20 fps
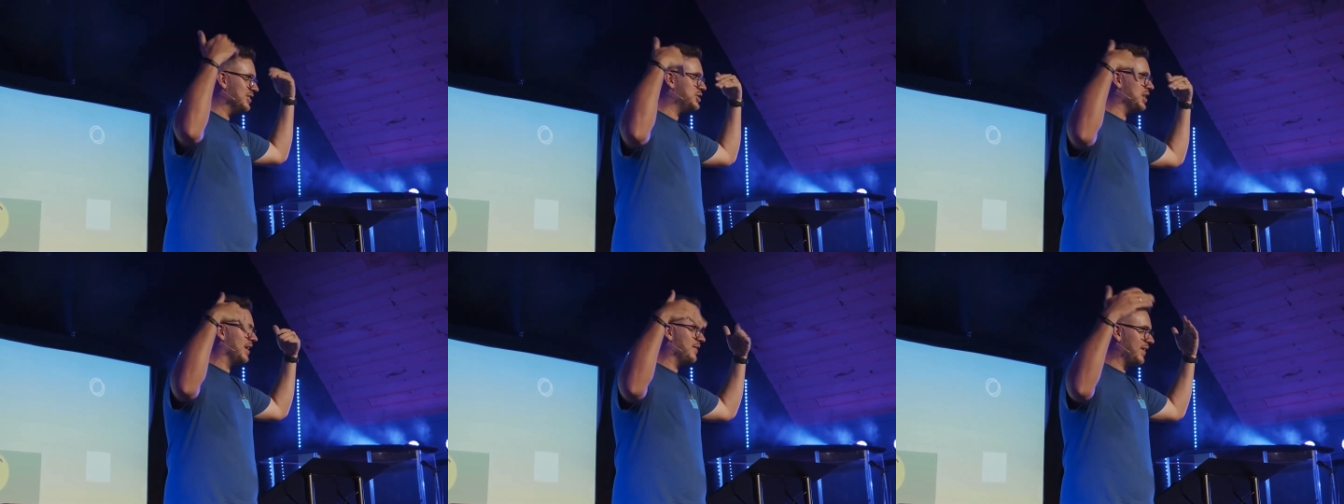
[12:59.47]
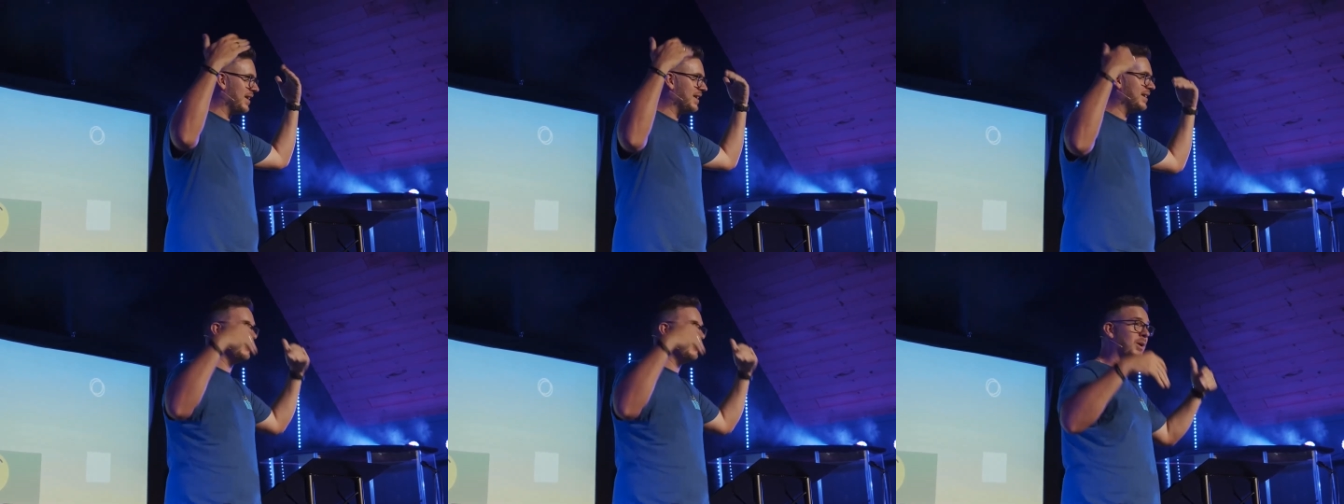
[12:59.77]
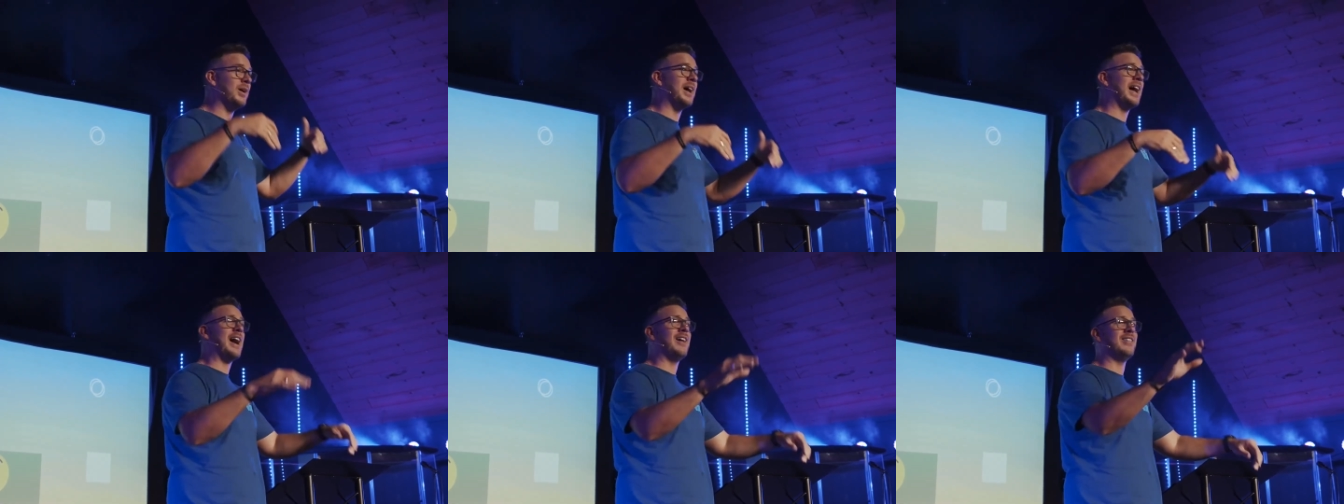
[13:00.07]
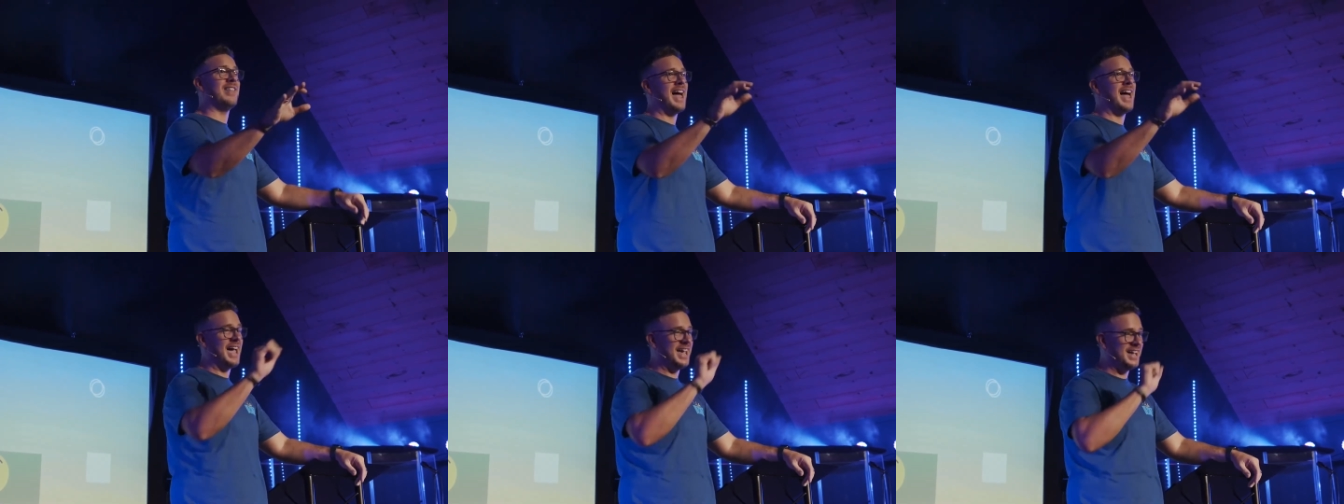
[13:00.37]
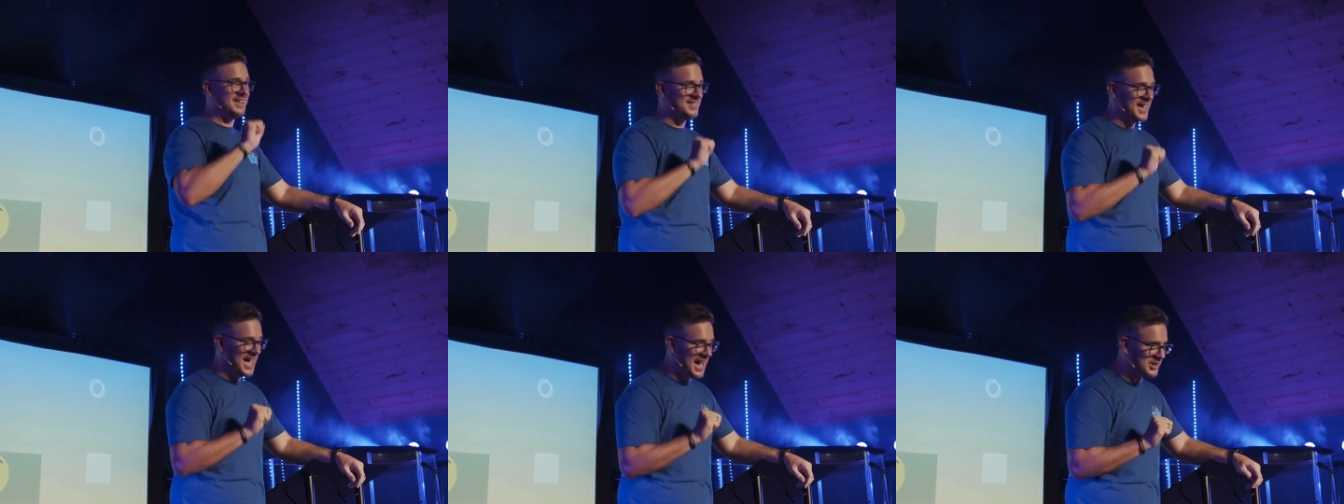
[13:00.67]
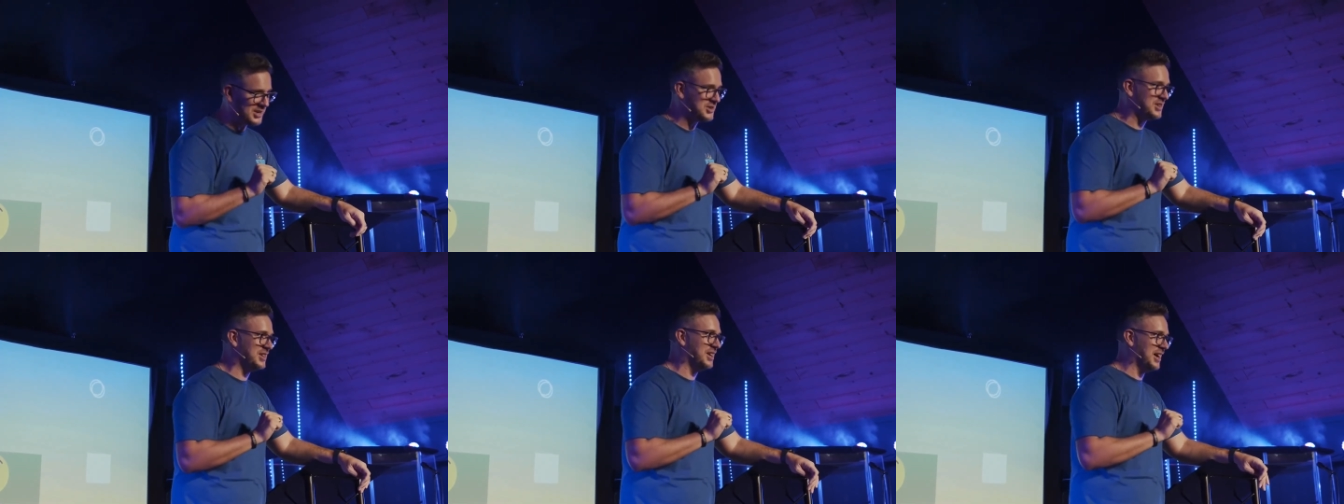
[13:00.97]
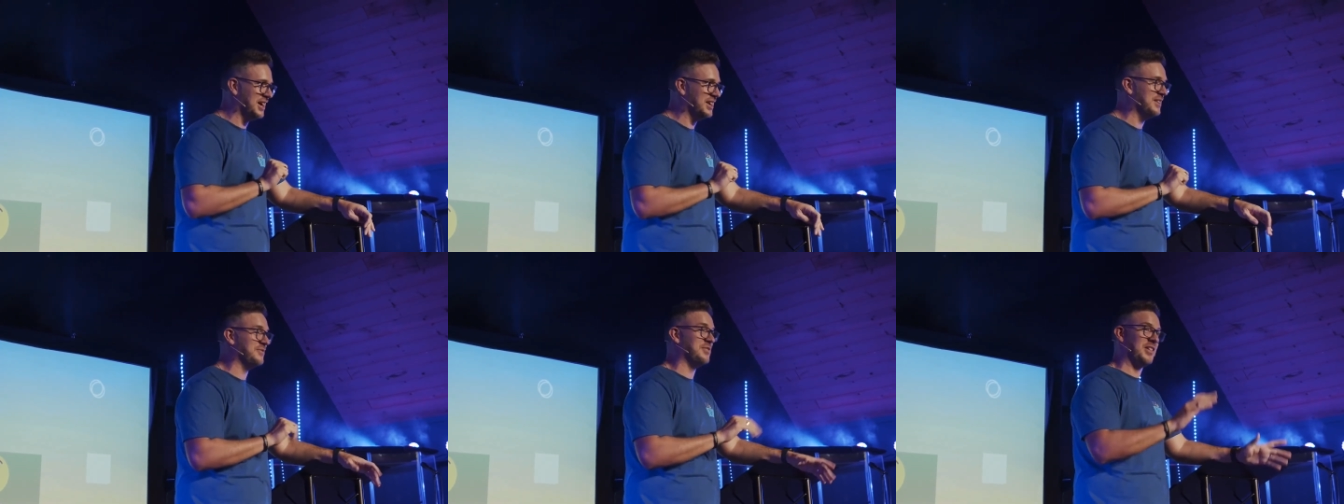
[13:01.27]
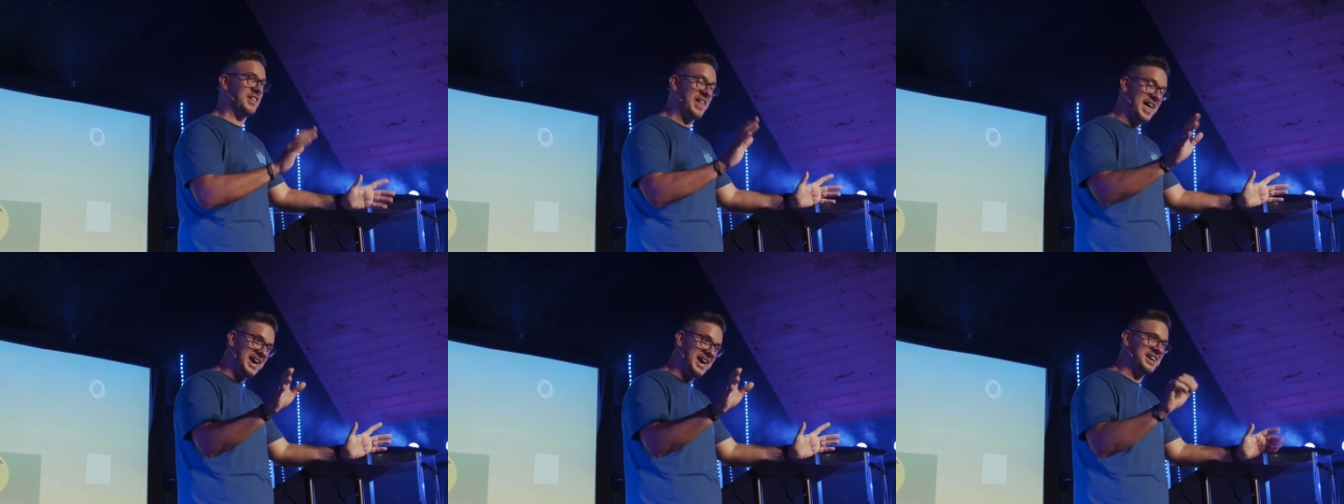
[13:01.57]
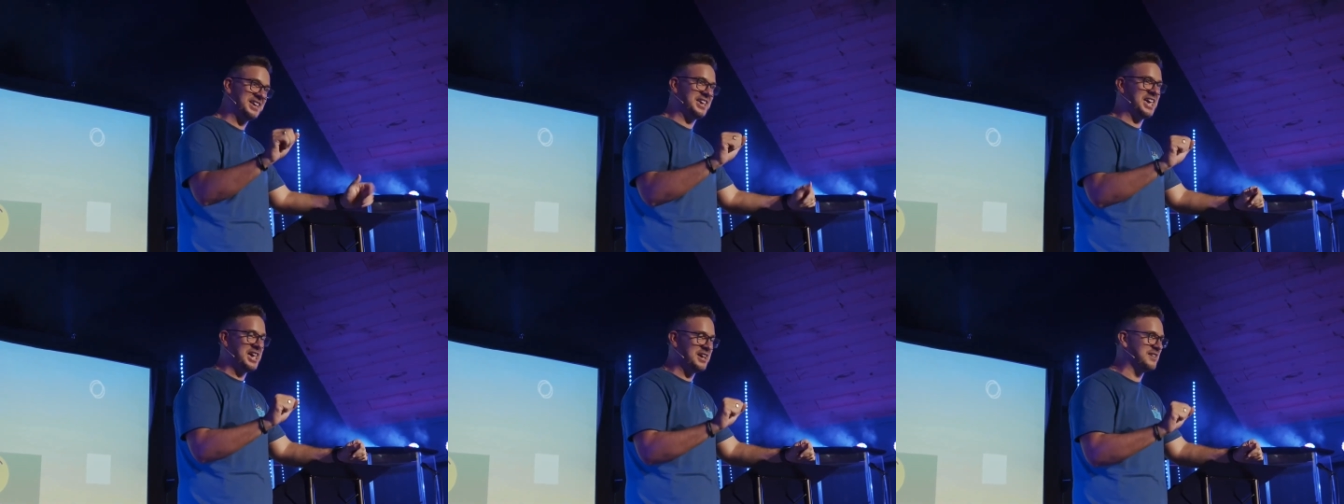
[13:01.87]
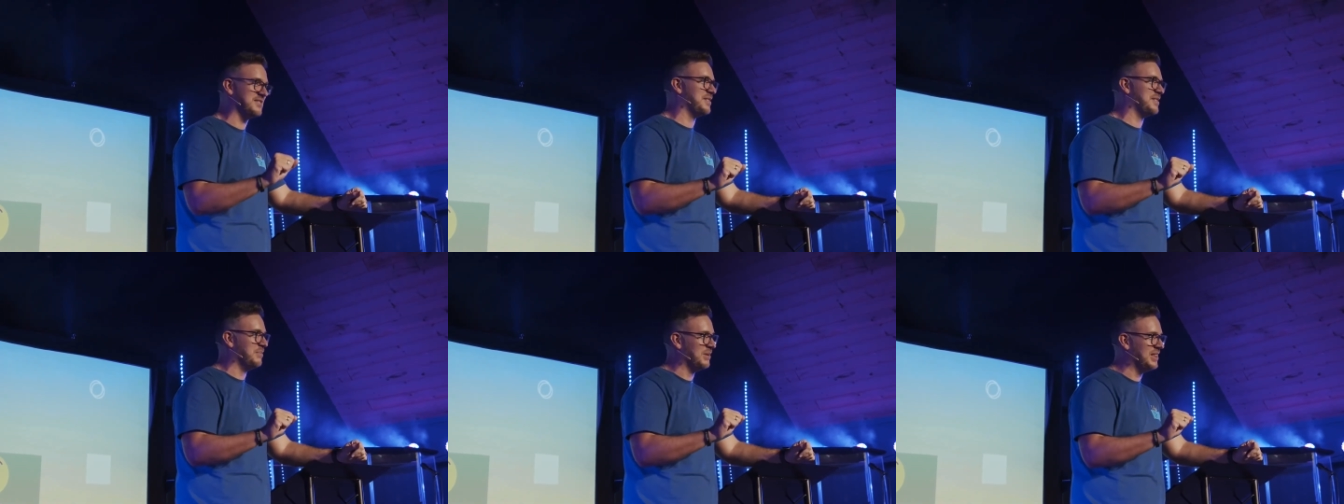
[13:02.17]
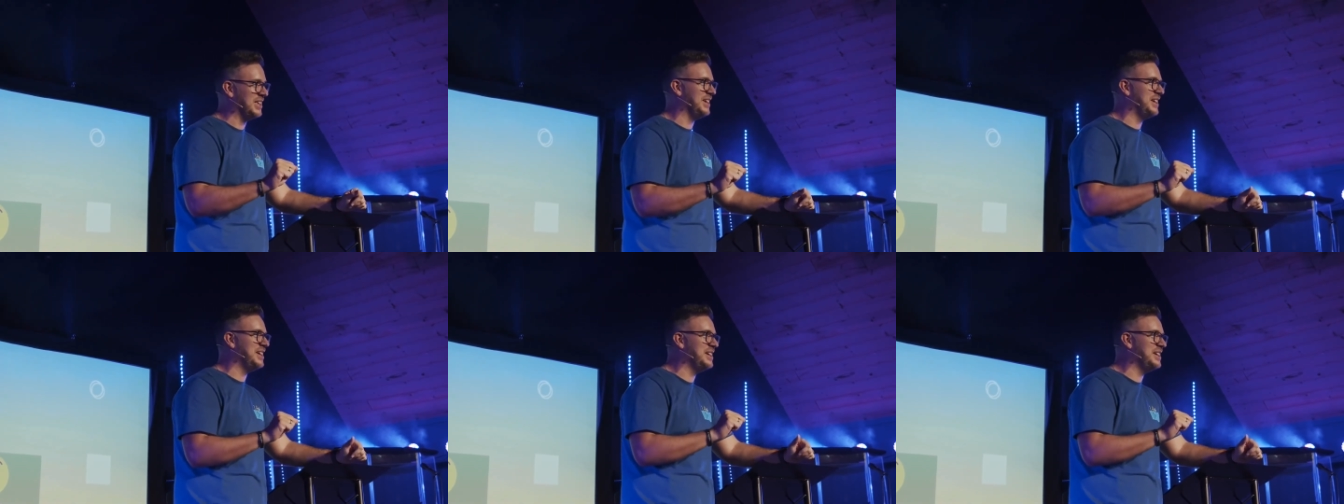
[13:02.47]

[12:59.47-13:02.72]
of, well, how lions actually hunt, if the Lion King is to believe,